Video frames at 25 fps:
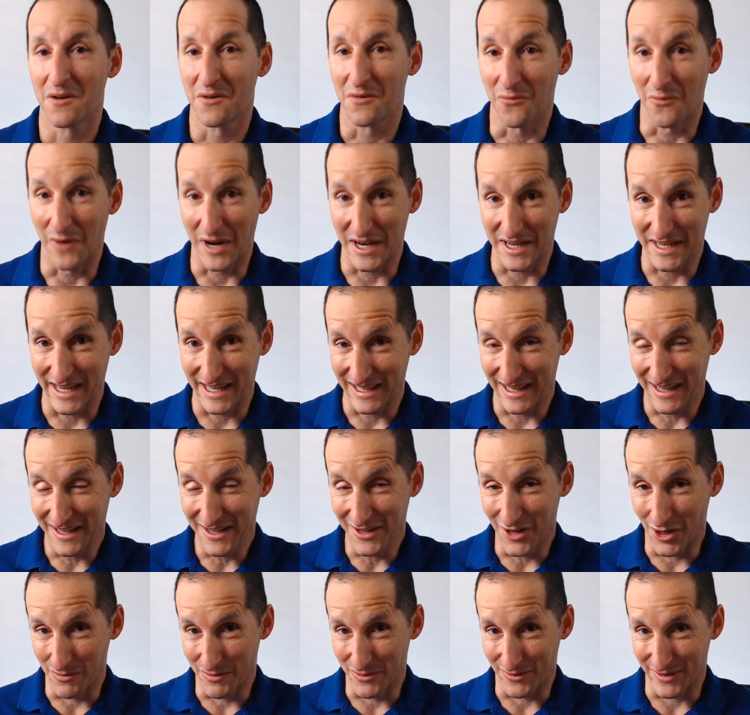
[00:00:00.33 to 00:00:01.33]
One day I
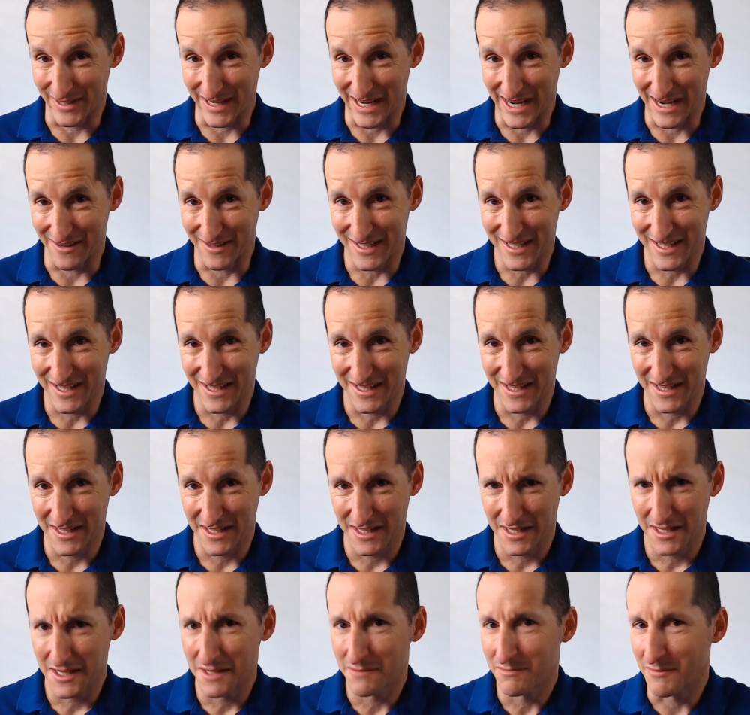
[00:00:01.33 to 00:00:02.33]
hope to inherit,
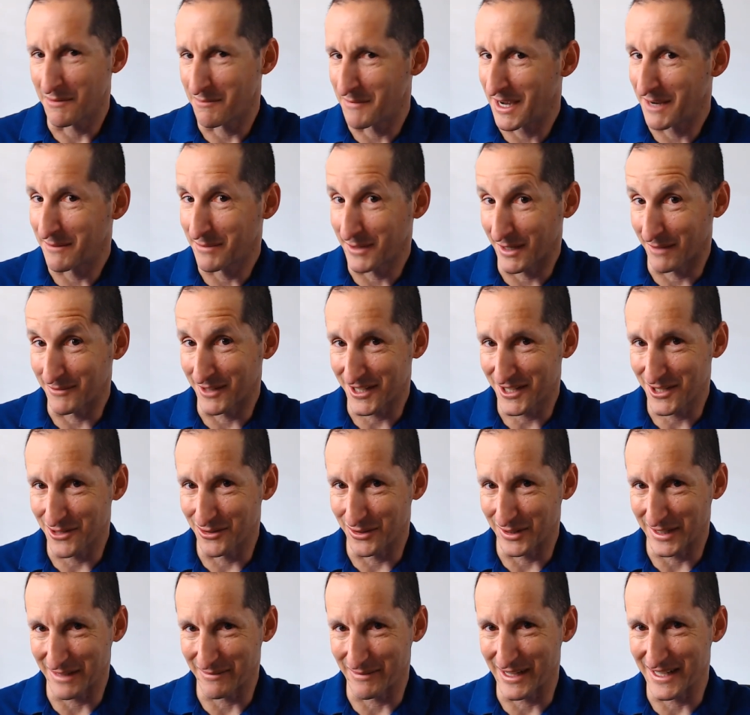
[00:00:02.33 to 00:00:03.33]
but maybe I'm not
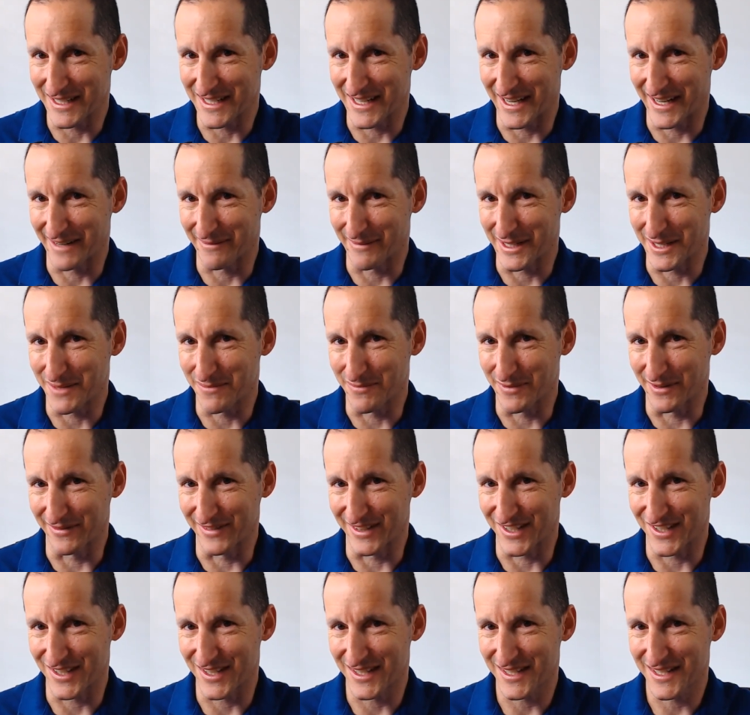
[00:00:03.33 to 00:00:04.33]
talking about database
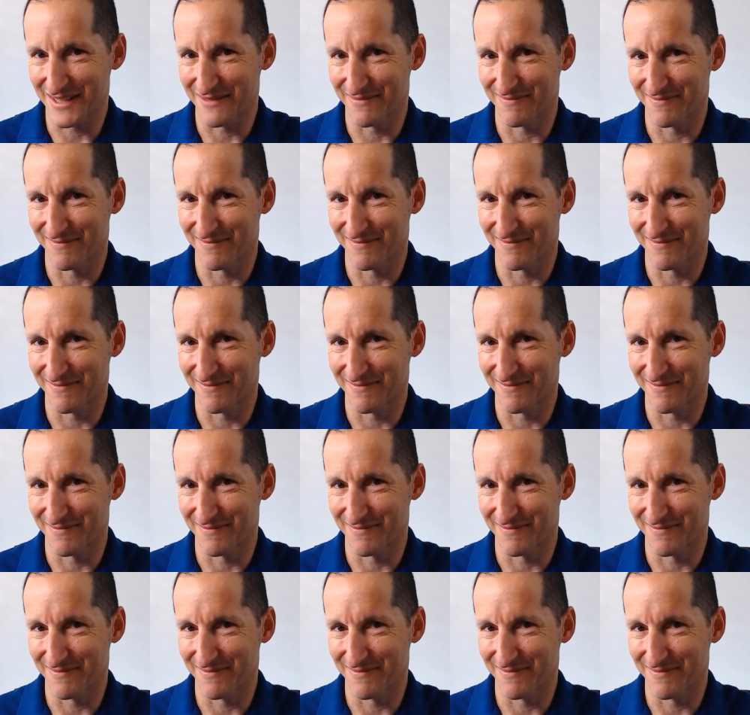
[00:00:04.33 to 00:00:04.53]
privileges.